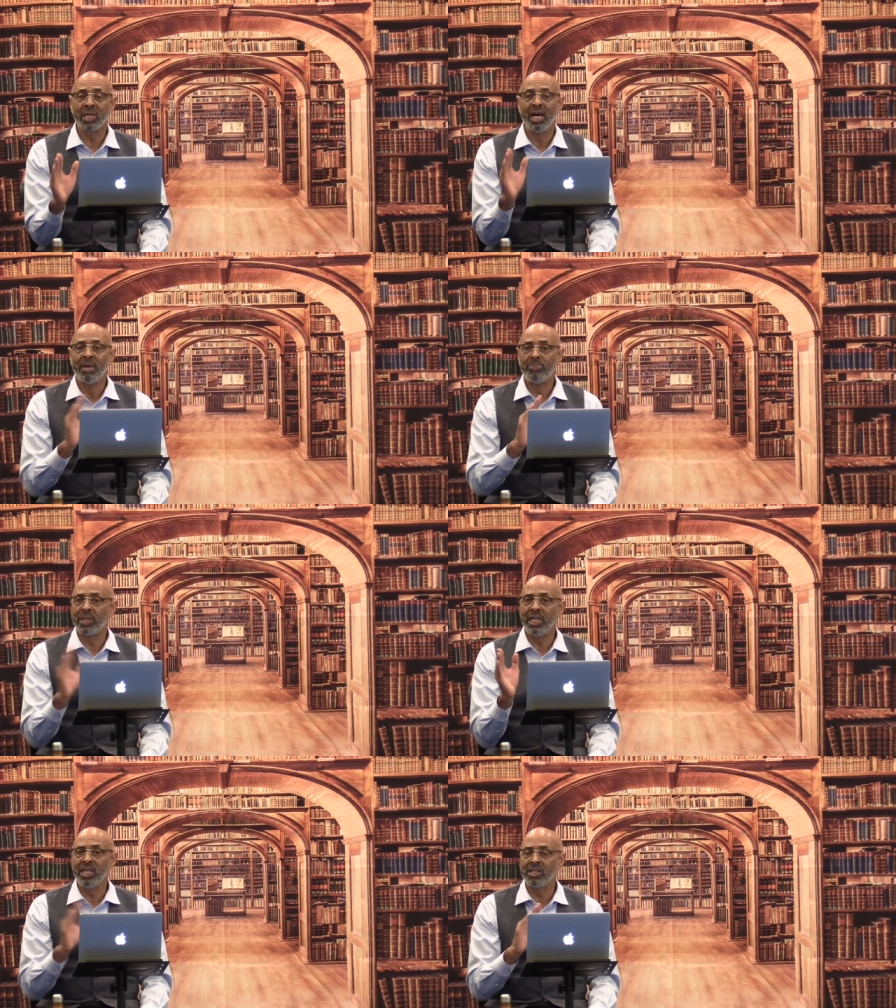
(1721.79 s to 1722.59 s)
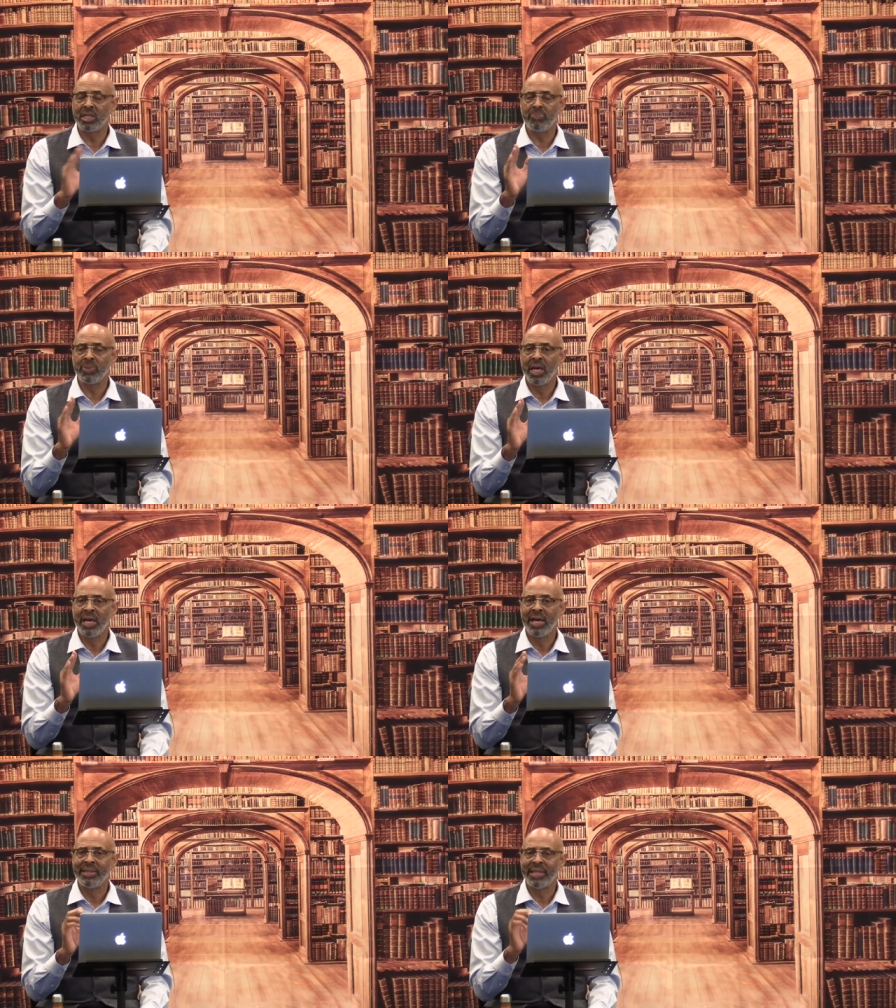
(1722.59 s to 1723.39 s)
But Egypt,
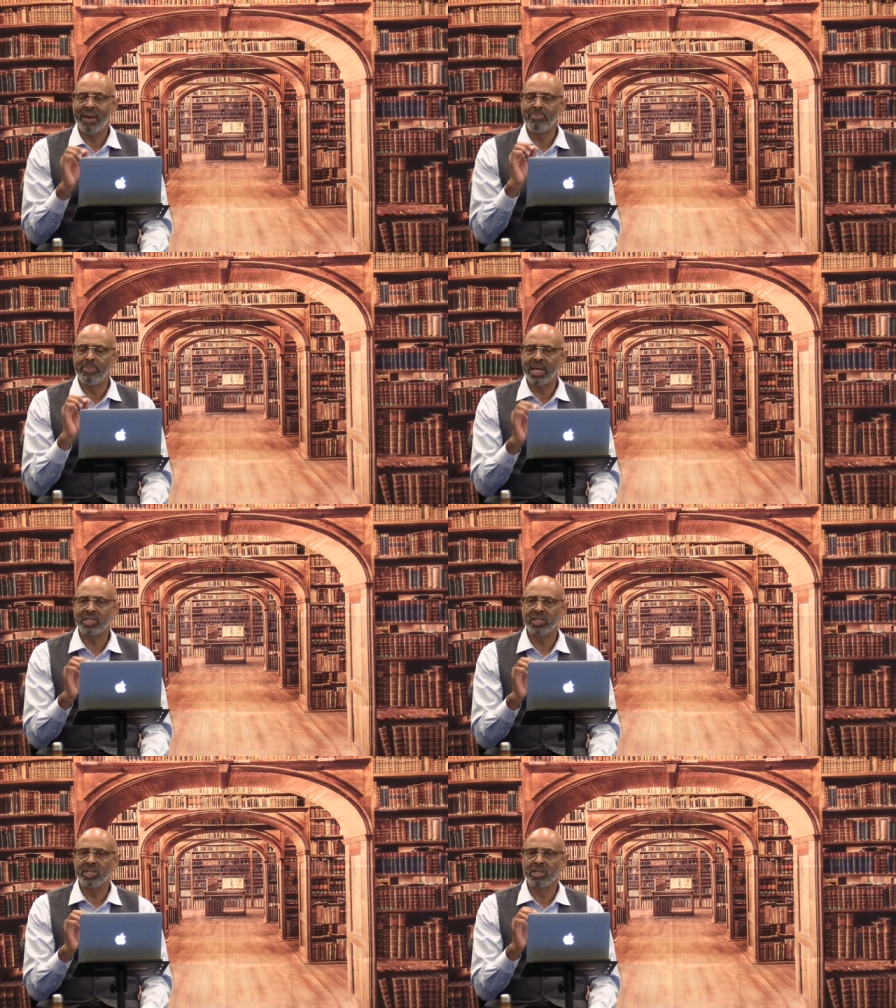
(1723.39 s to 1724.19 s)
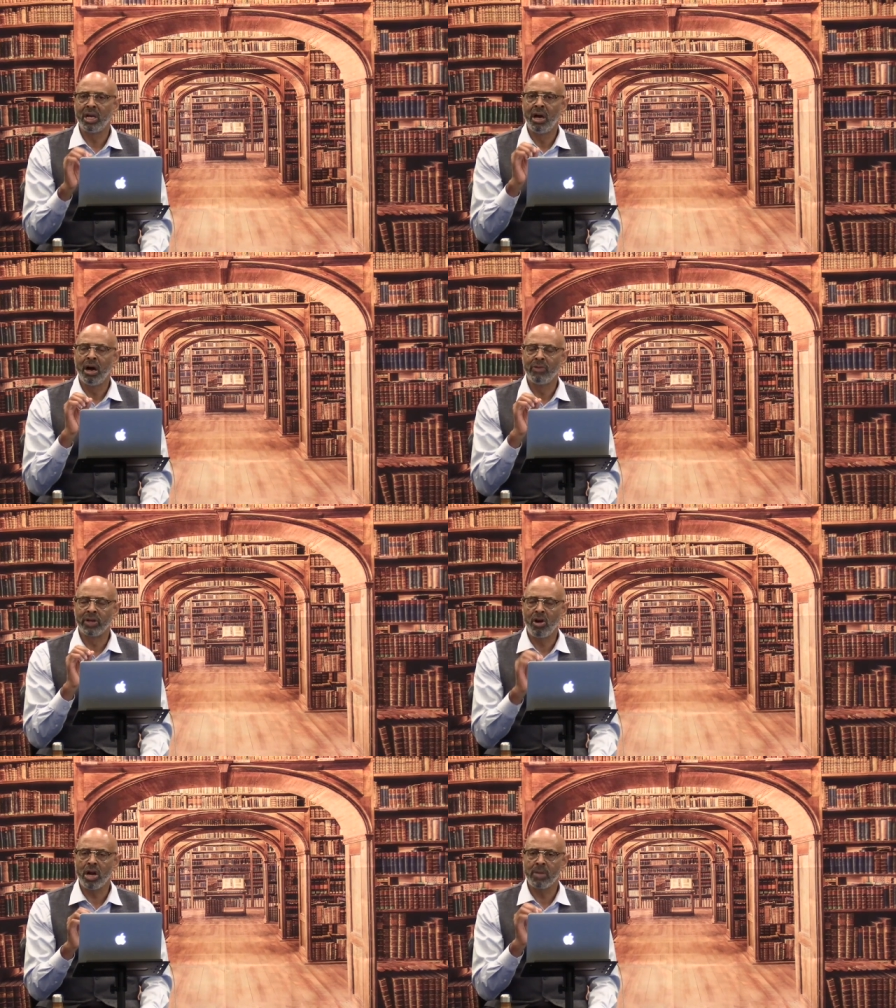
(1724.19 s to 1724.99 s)
that message
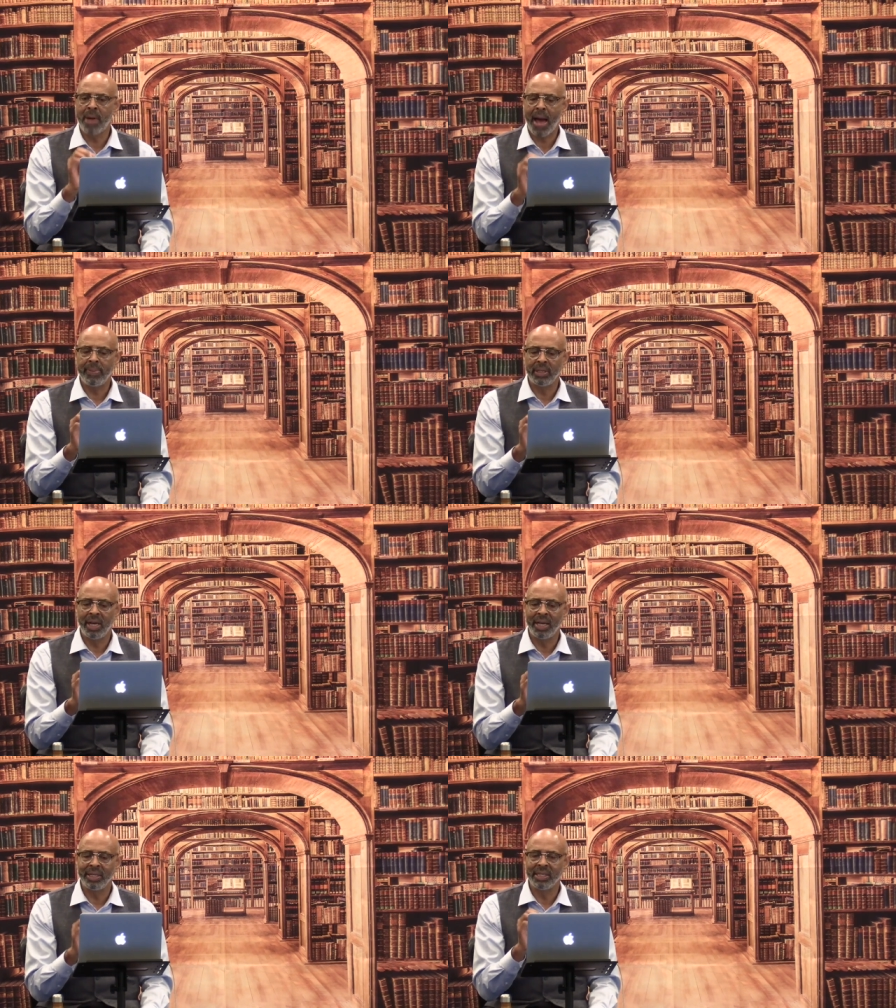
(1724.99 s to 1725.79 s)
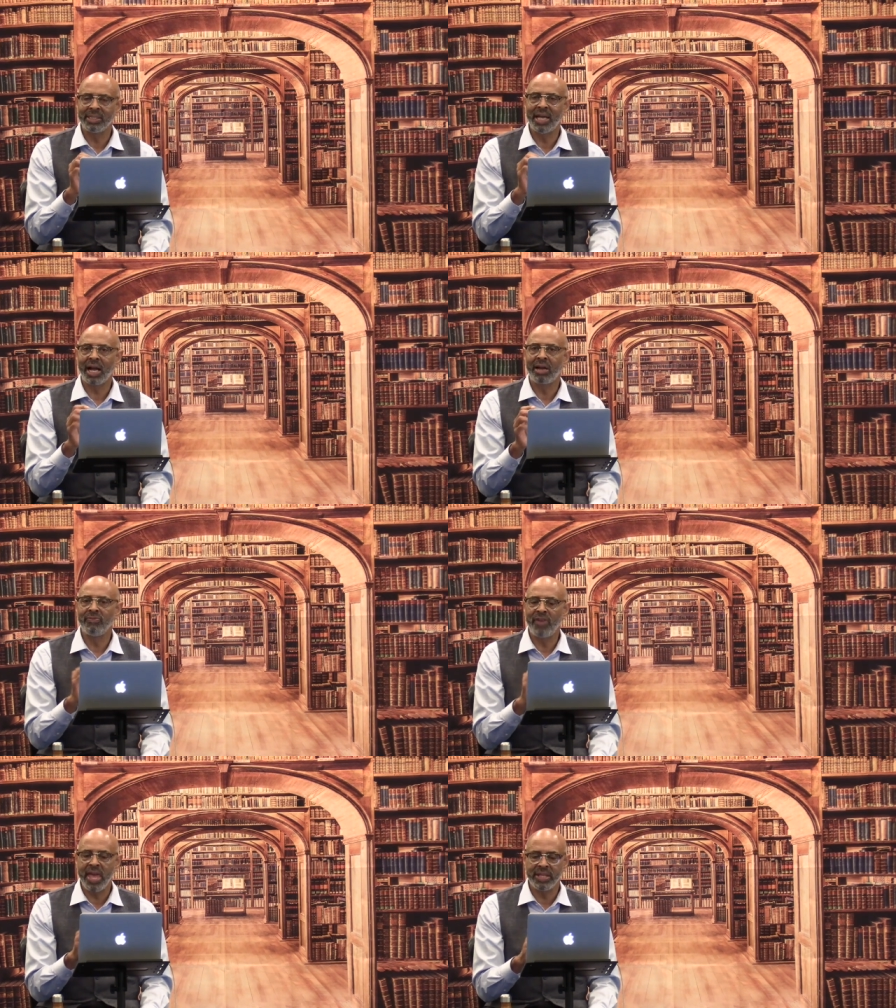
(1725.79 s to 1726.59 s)
regarding Babylon is not
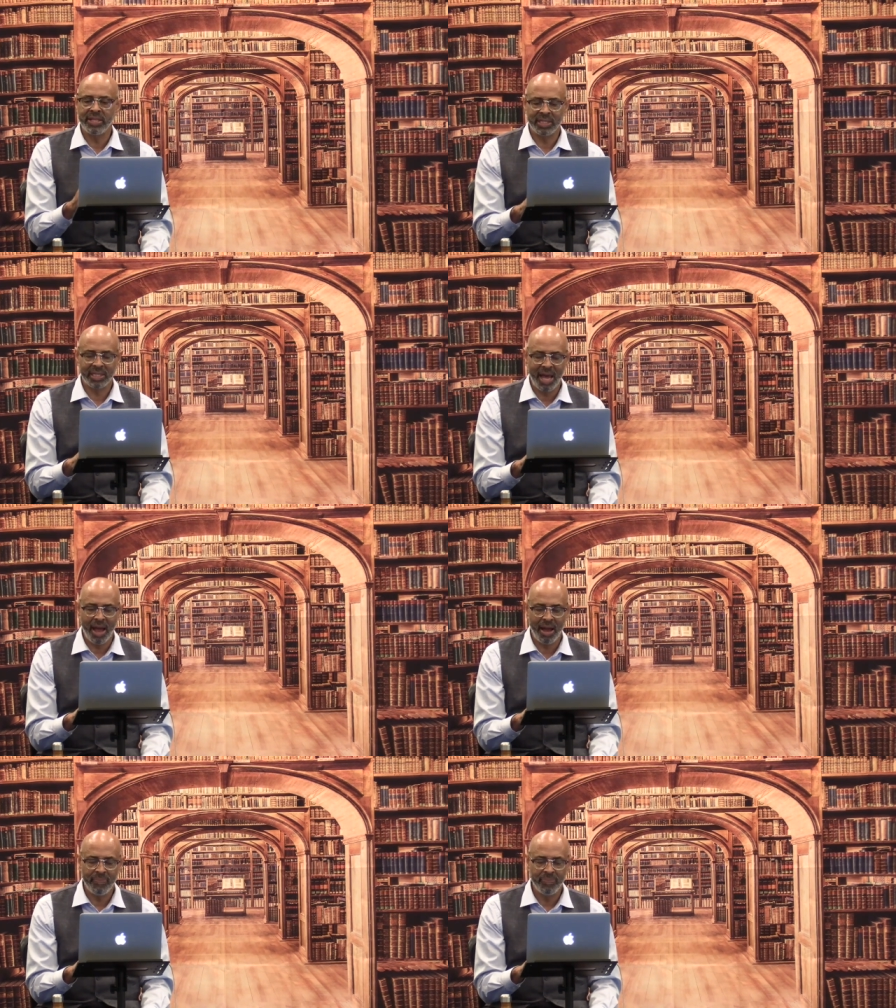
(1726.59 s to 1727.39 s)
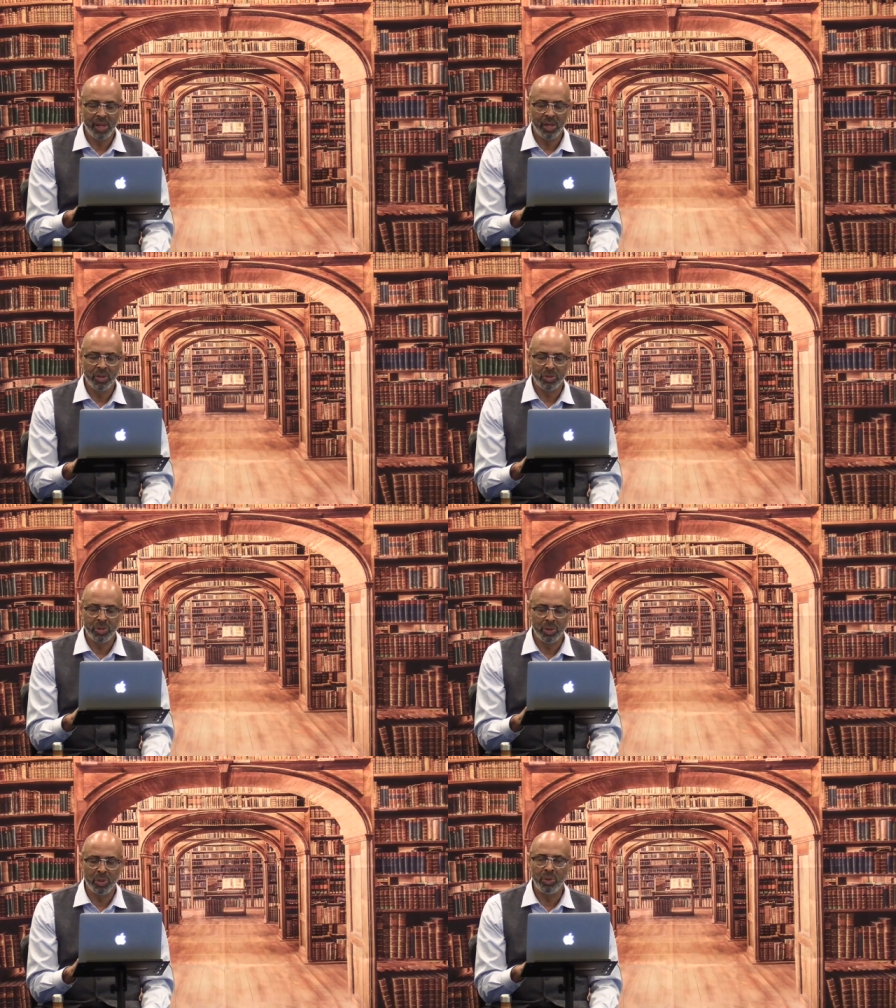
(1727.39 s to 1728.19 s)
conveyed at this time
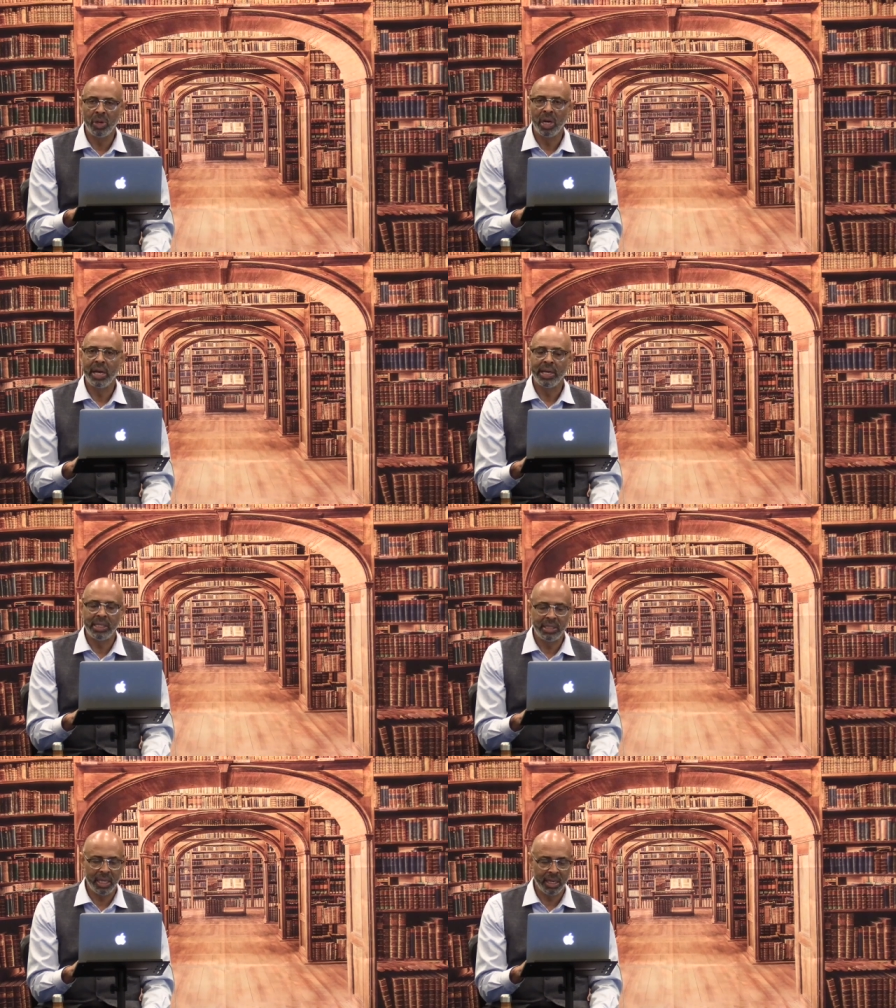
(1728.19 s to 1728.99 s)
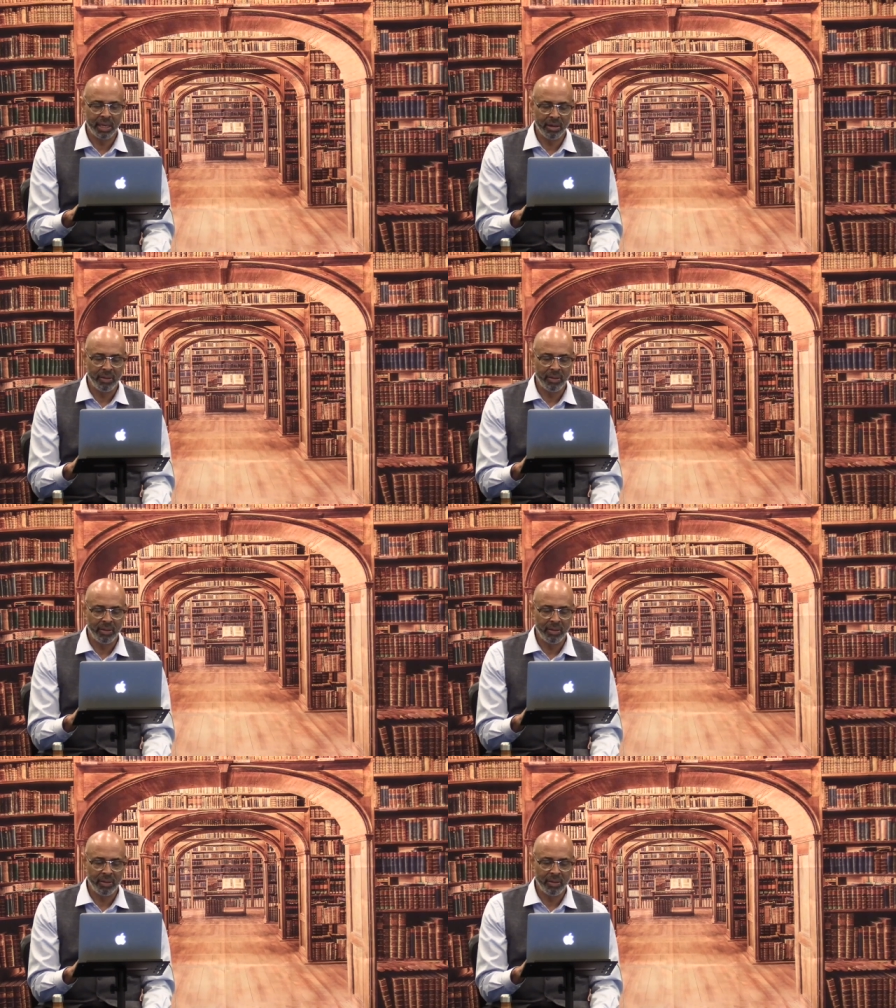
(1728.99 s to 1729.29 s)
to Ezekiel.